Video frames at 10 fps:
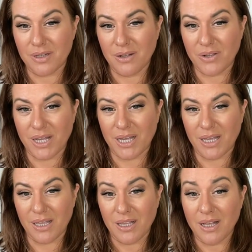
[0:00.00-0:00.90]

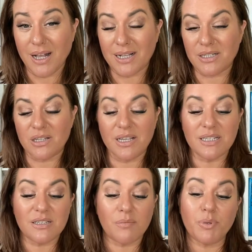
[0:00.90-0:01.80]
Okay. And
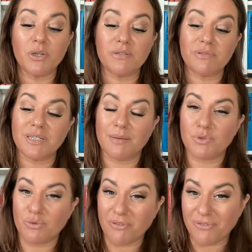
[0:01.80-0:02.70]
it's a beautiful time
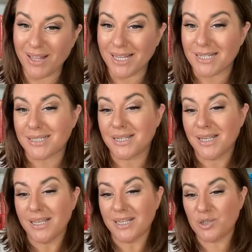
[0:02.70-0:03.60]
to reflect.
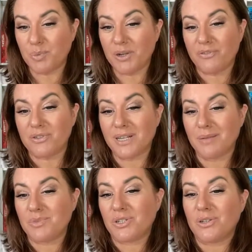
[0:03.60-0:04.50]
It's a beautiful
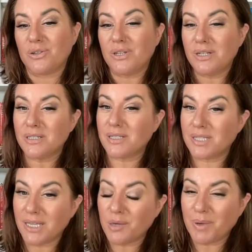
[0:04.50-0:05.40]
time to
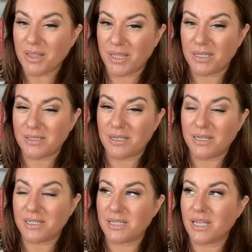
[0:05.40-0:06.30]
think about things that you
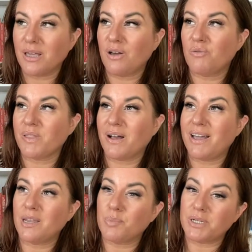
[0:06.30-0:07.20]
need to think of without
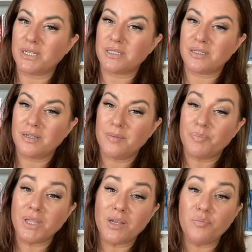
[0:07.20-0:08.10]
anybody's
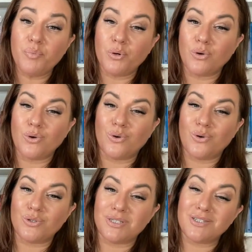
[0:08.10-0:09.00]
input
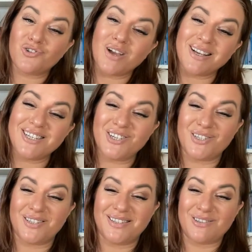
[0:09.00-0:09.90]
or
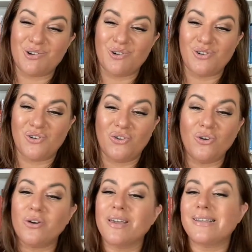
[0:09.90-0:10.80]
distractions or
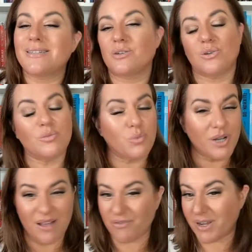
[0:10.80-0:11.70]
noise or
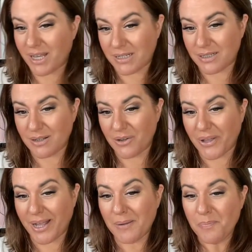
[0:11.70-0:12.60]
whatever it is.
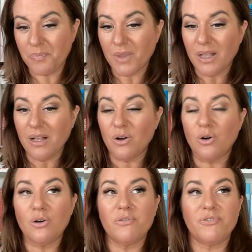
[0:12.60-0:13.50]
Okay.
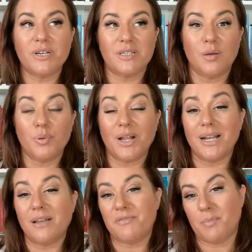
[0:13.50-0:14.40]
Or, for example, I
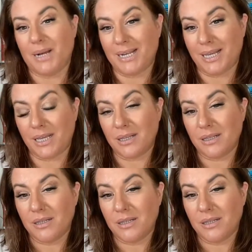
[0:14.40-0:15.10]
love the ballet.